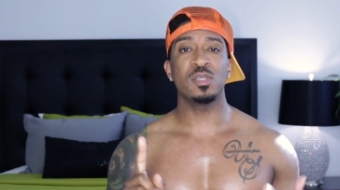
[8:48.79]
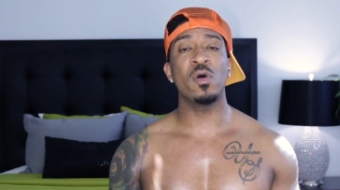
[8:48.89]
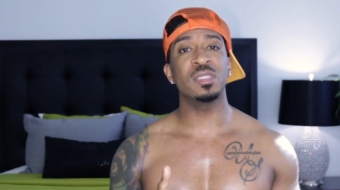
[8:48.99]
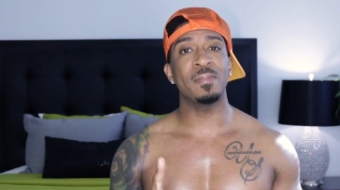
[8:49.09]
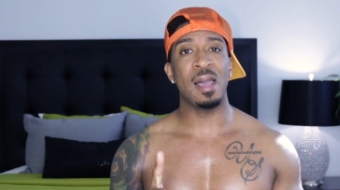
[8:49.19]

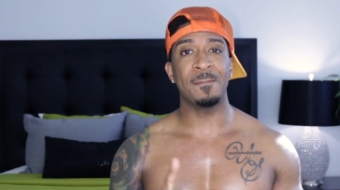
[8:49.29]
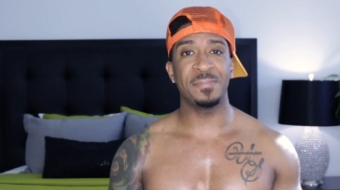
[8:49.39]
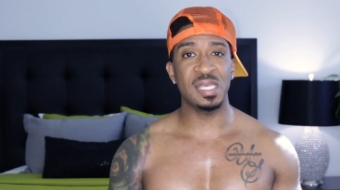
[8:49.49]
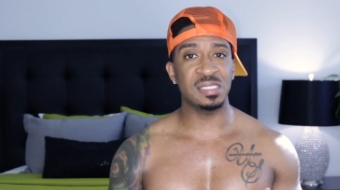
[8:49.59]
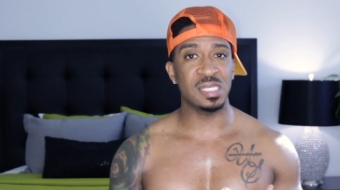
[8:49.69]
told them my
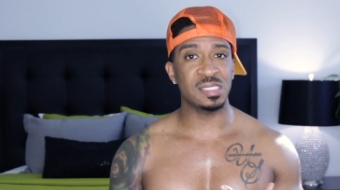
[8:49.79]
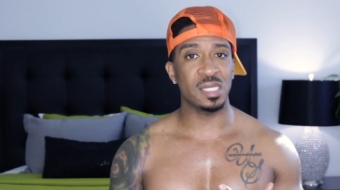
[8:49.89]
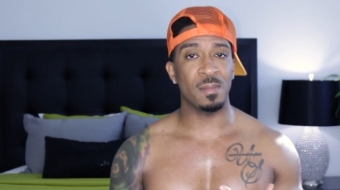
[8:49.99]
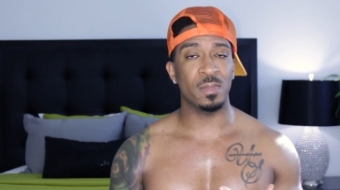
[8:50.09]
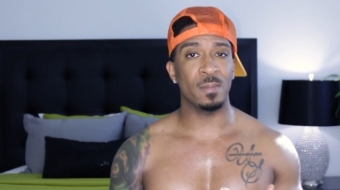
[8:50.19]
business
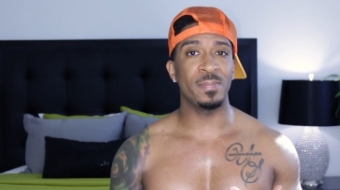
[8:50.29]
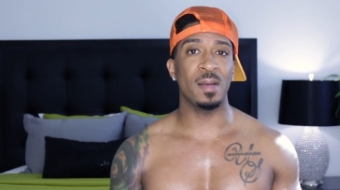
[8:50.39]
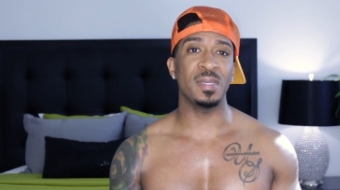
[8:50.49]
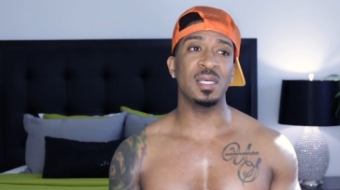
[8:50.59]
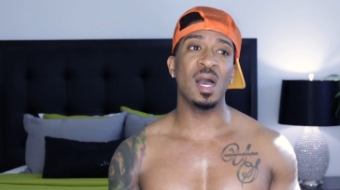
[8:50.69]
number,
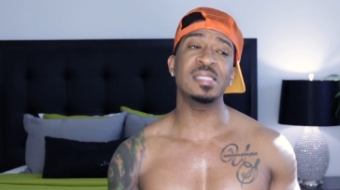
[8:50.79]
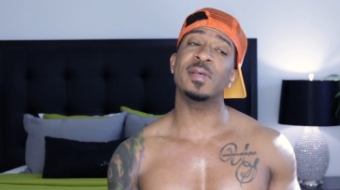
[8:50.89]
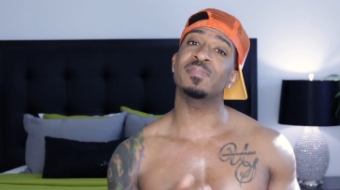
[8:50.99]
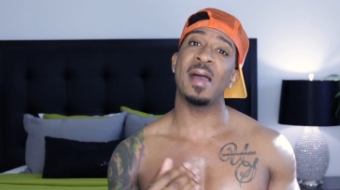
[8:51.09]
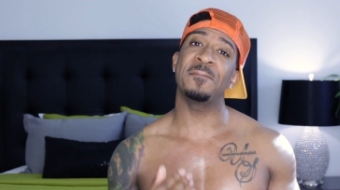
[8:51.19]
but because
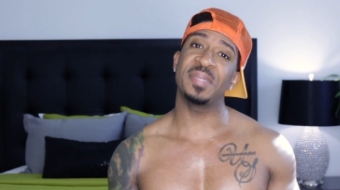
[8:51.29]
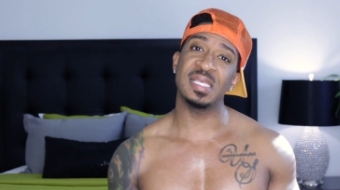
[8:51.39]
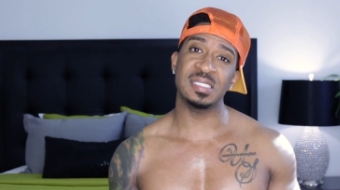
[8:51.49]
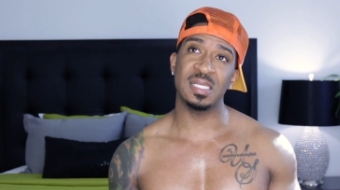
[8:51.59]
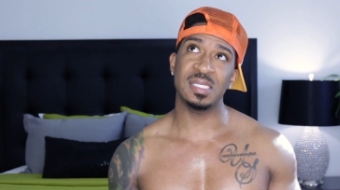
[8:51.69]
it was my
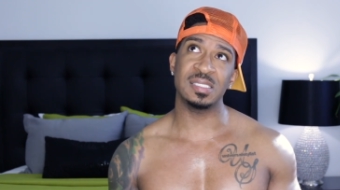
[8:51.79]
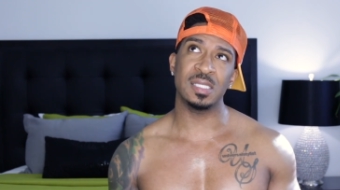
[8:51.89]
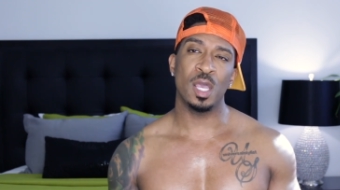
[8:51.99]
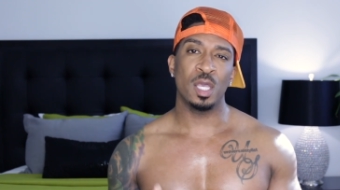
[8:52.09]
business,